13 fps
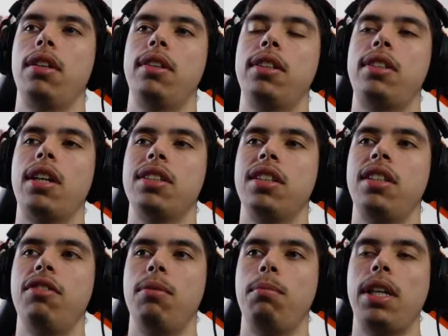this doesn't
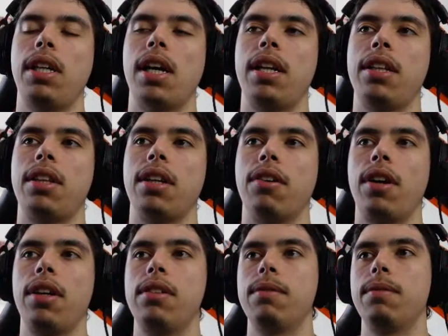even mean anything,
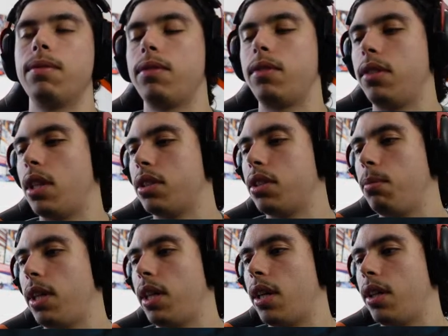right? Doesn't
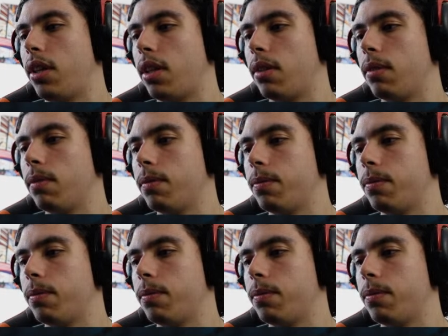mean anything.